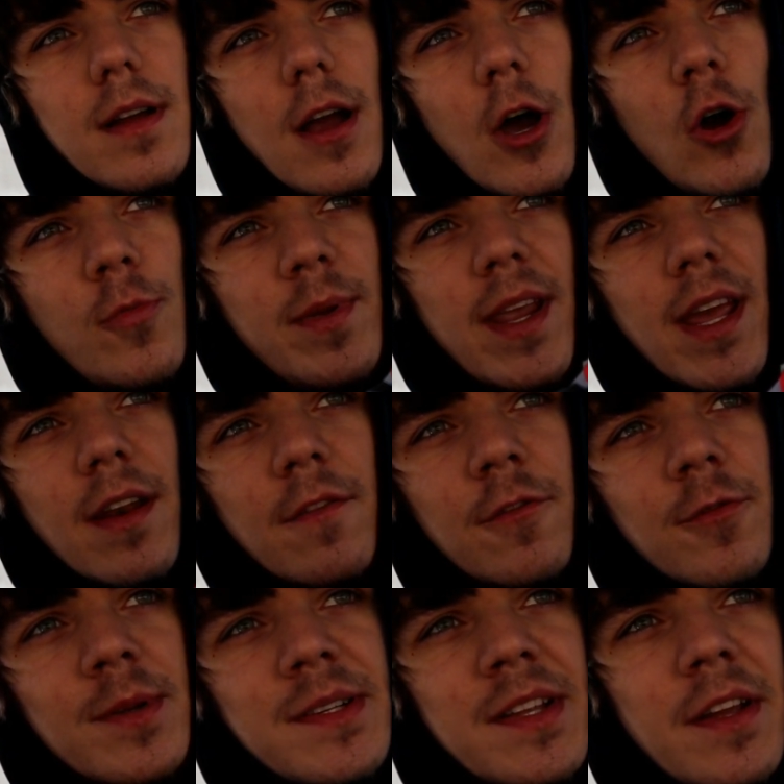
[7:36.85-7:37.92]
I hope you get it
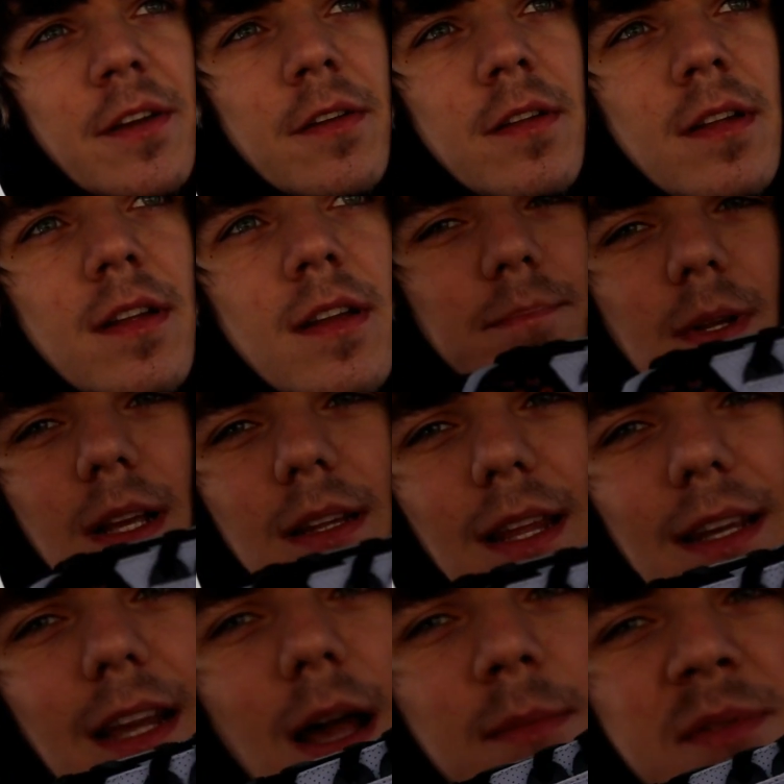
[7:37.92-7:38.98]
for retail.
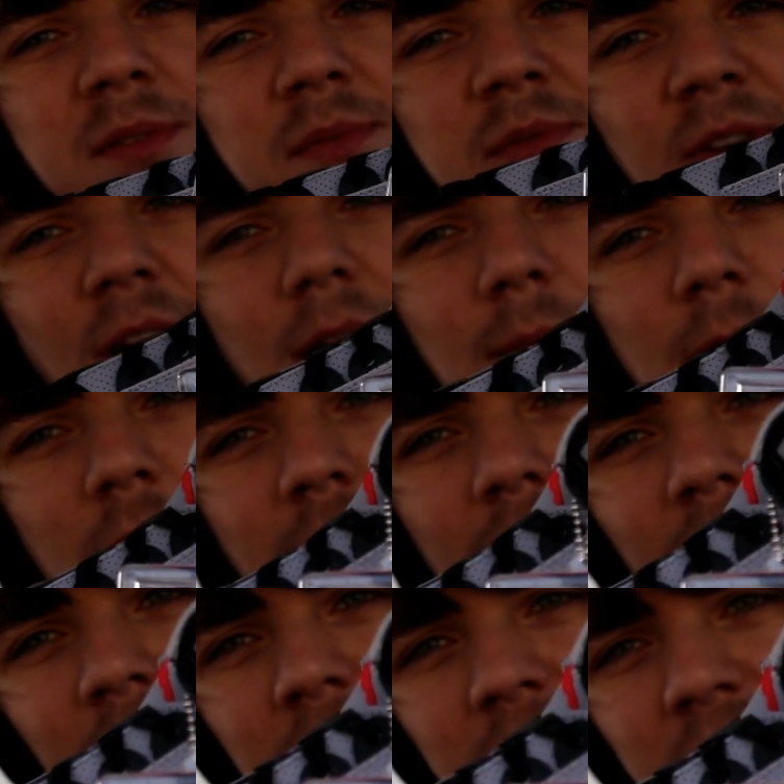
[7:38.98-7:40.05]
Like, comment, subscribe, all
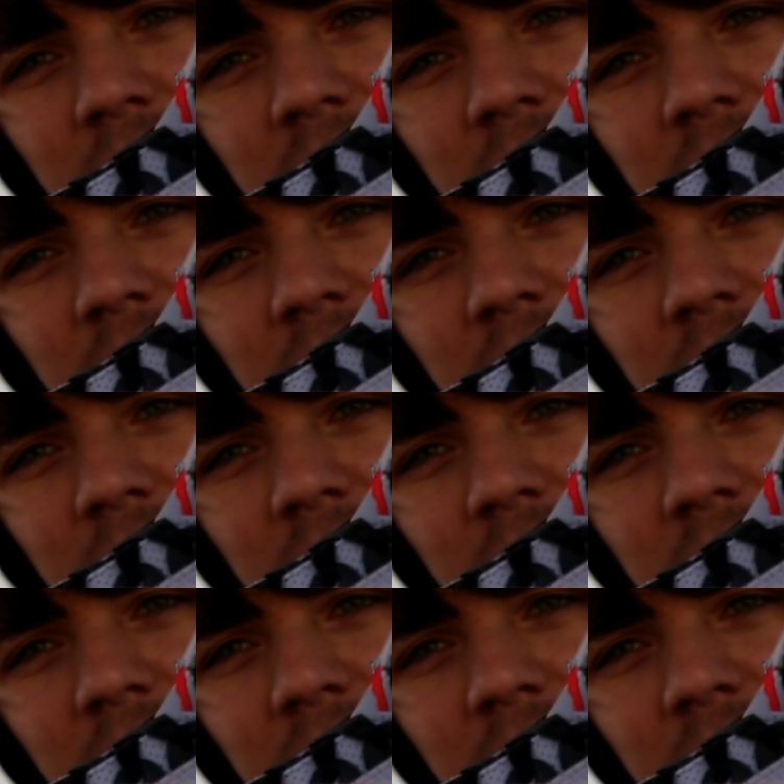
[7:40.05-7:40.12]
that good